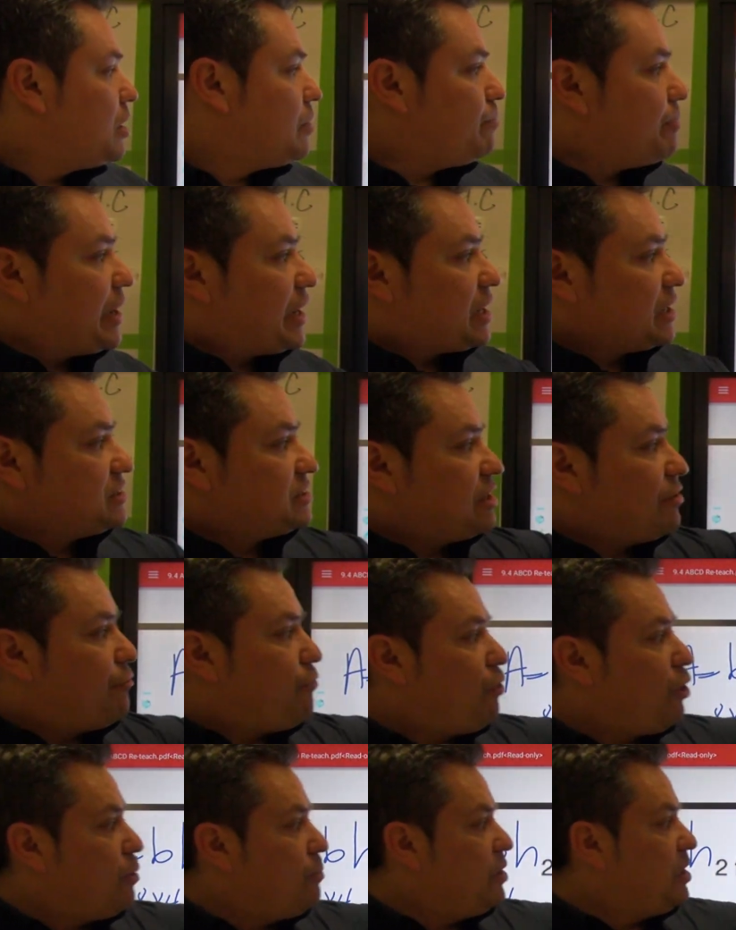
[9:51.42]
Because the
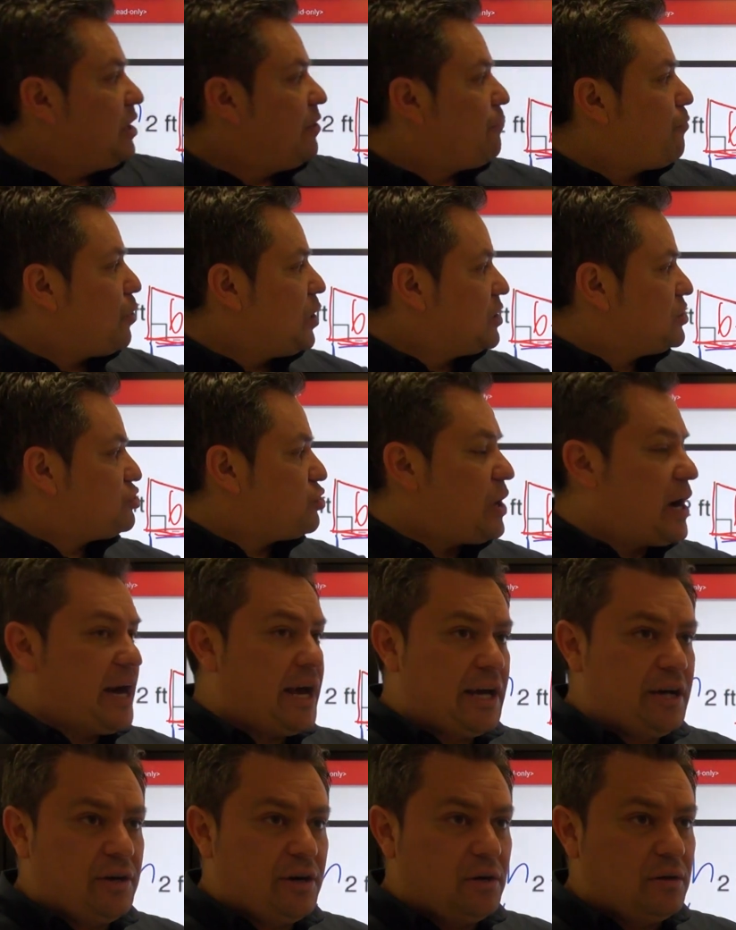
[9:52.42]
formula for a
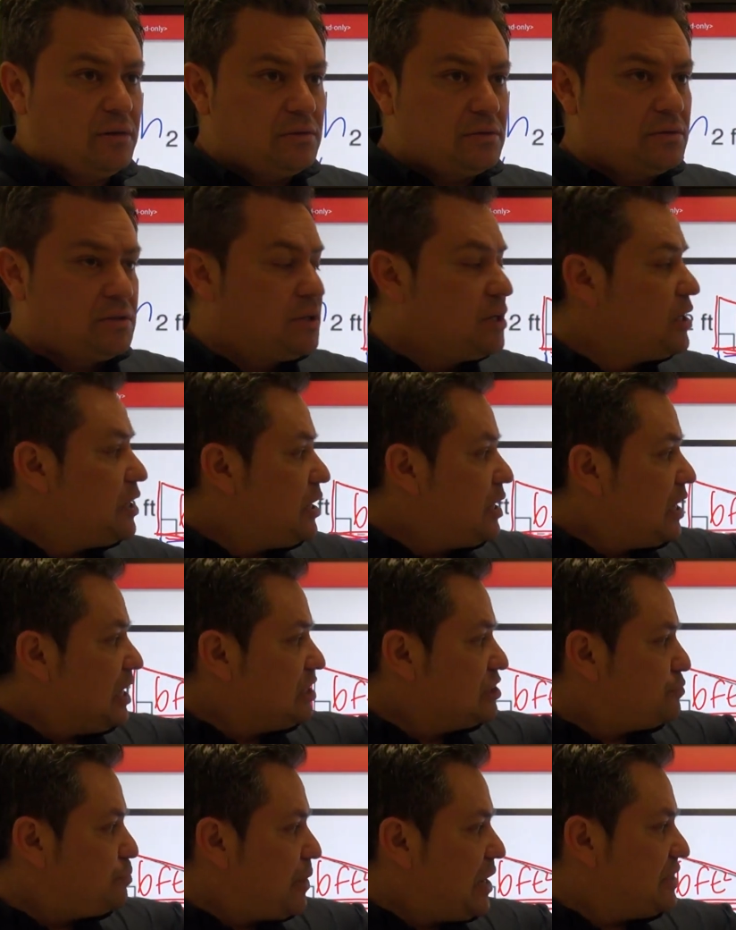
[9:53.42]
triangle
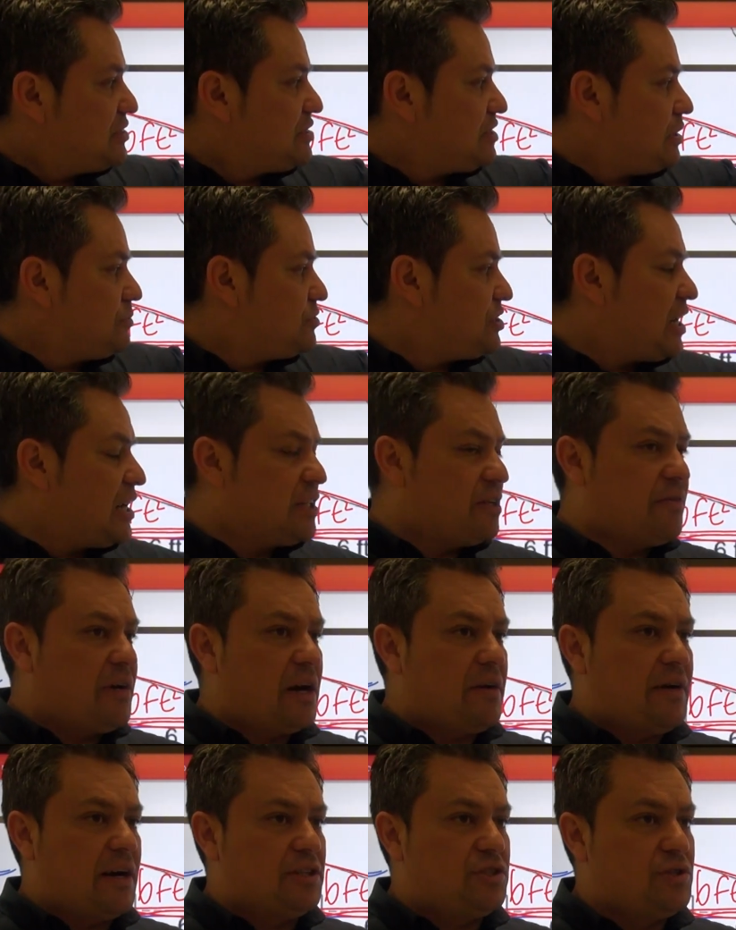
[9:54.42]
is base times height
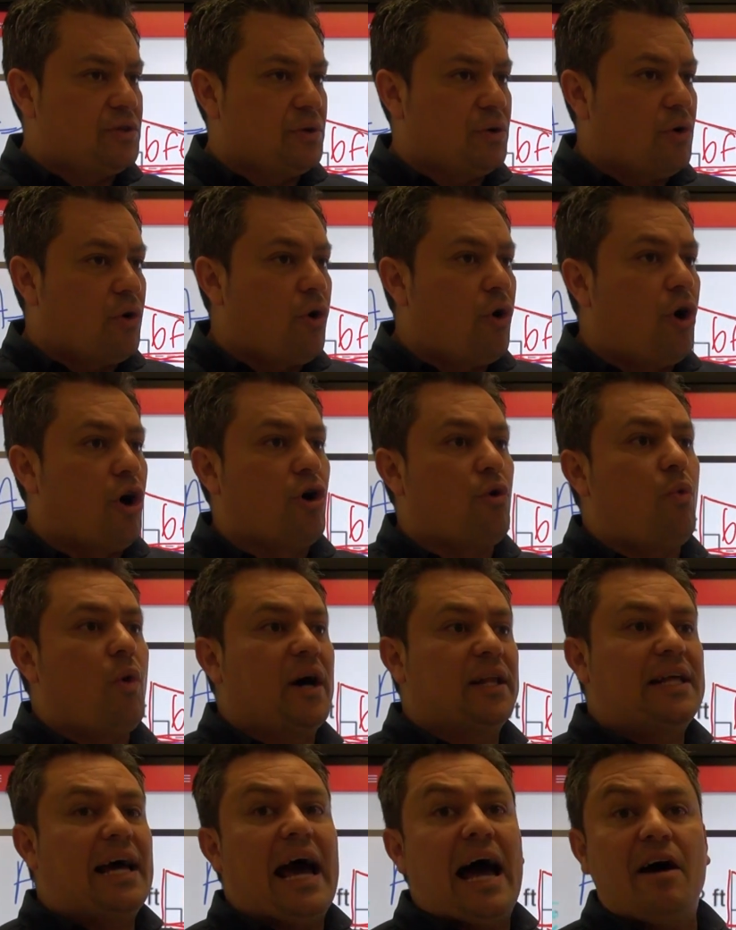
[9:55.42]
divided by 2, or
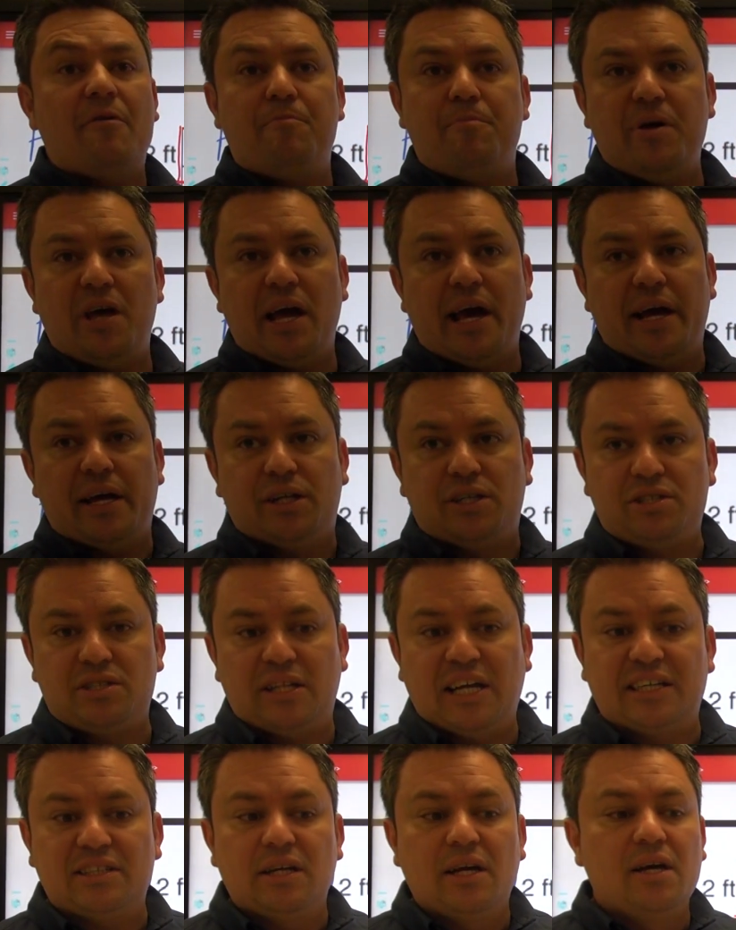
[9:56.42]
1/2 BH.
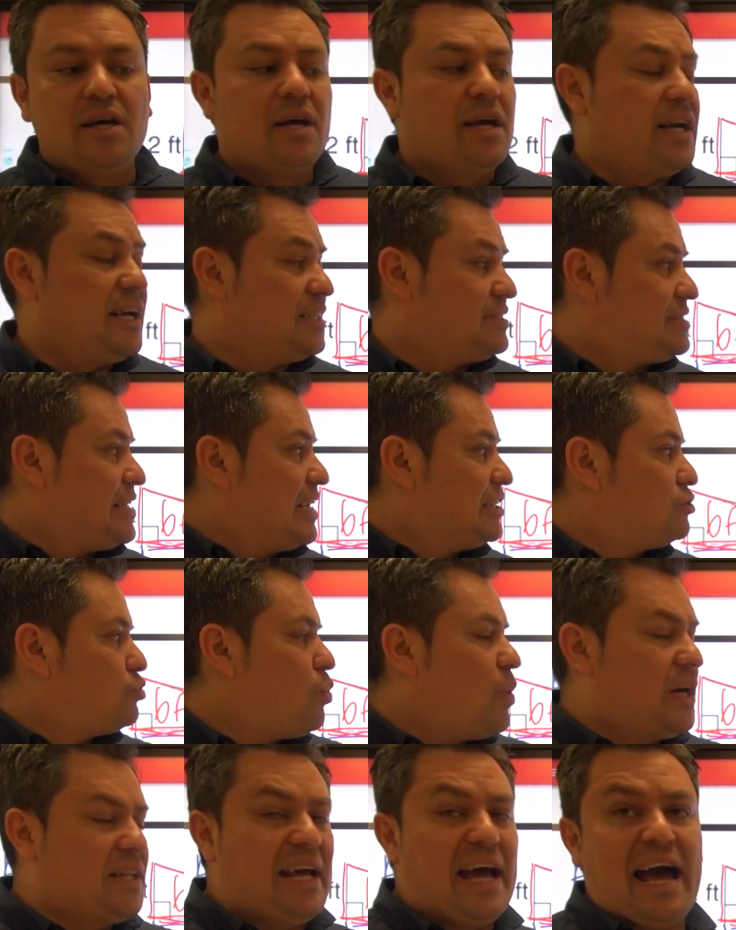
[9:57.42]
That it says
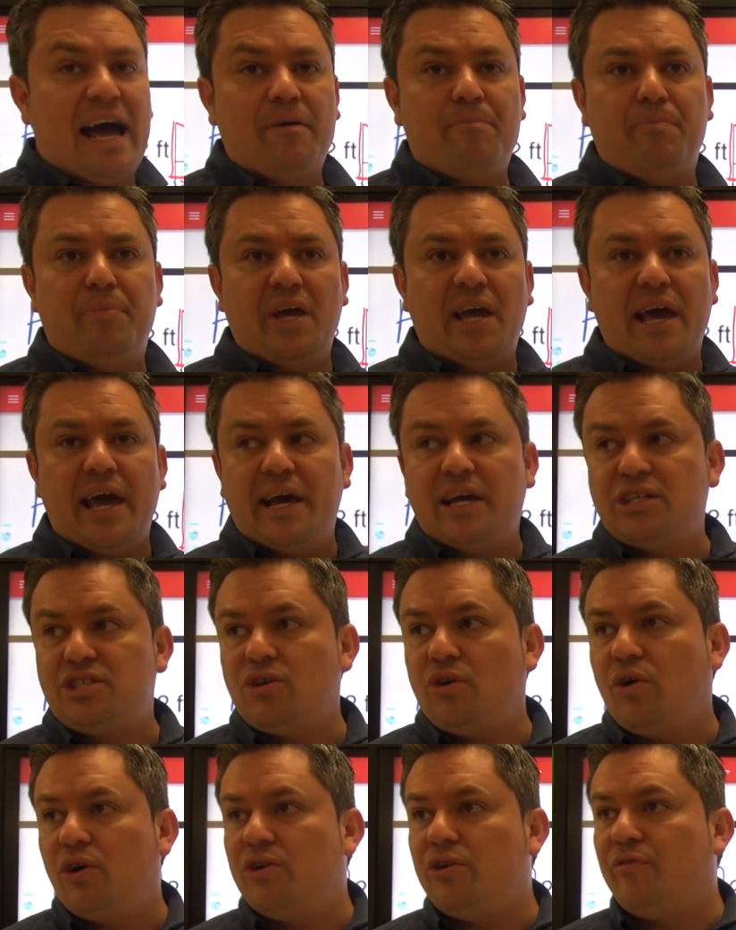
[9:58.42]
1/2 BH
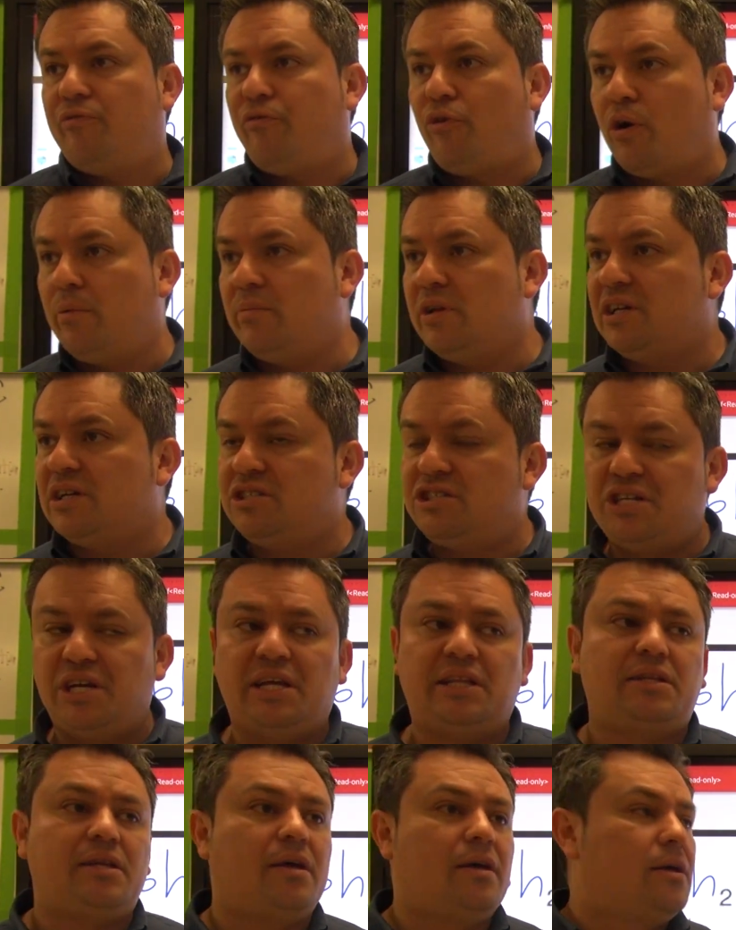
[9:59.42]
on your formula
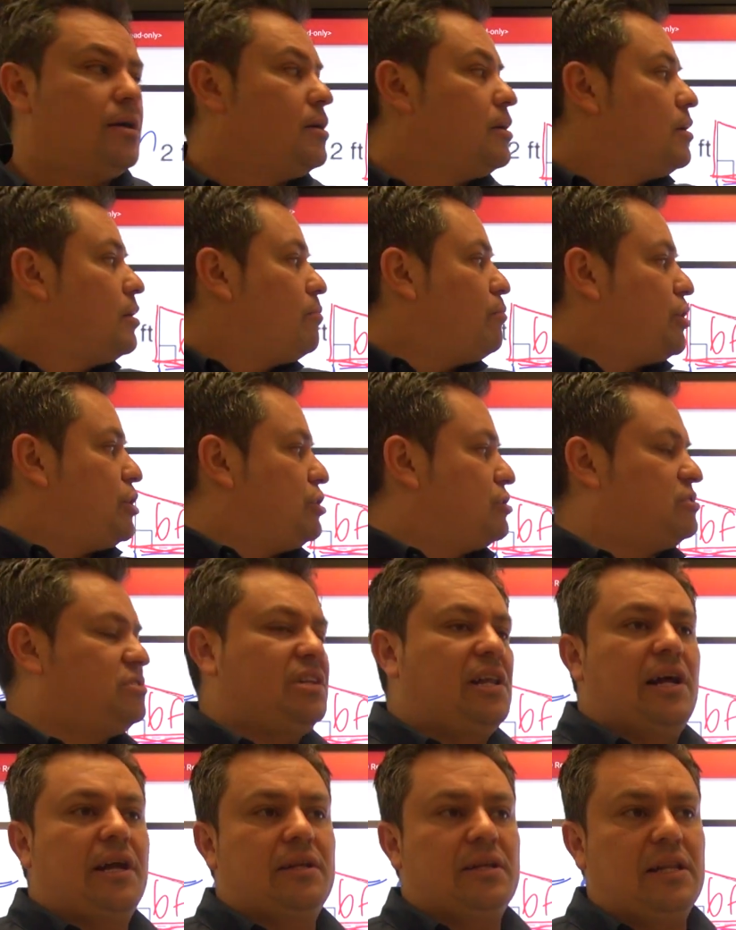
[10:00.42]
sheet, but you just
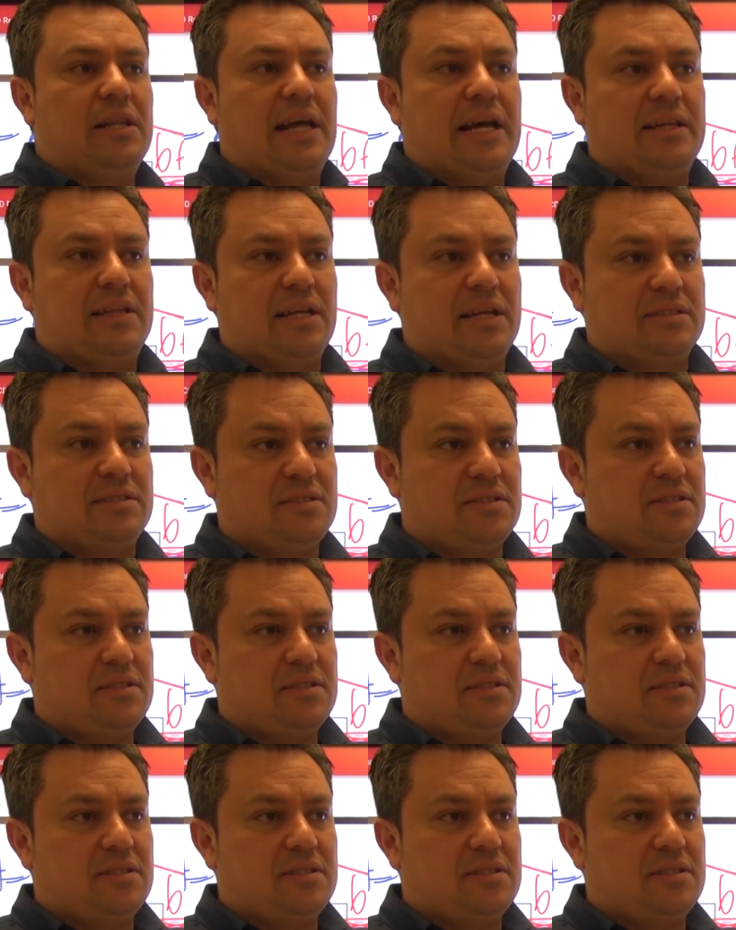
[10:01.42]
learn it like this.